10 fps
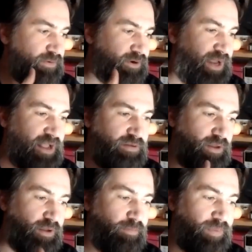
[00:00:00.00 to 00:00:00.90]

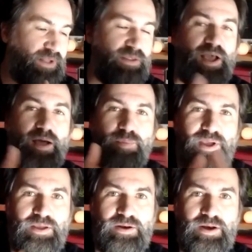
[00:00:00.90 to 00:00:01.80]
creating, building up
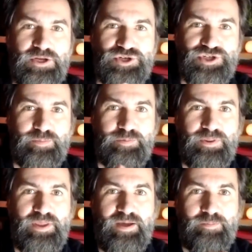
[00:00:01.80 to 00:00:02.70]
a relationship
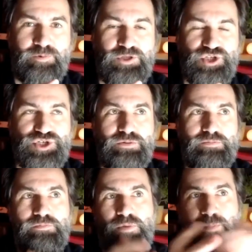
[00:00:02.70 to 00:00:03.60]
with them, which
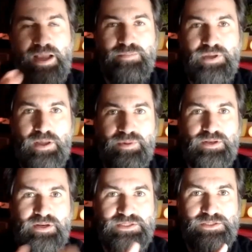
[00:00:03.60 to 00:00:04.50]
might be a
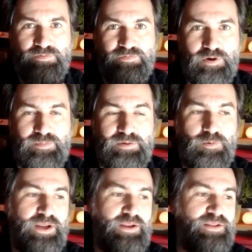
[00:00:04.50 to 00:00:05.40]
bit less formal.
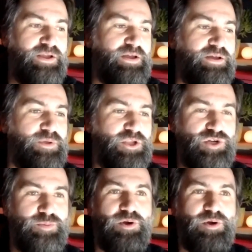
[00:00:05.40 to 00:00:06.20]
While PhD